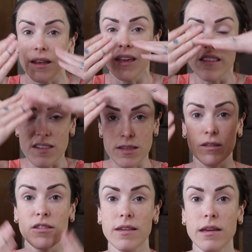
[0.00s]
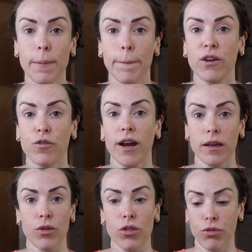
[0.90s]
Like you can still see my
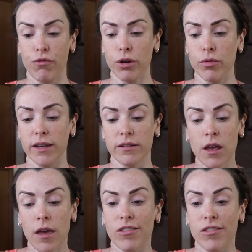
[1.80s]
freckles through it.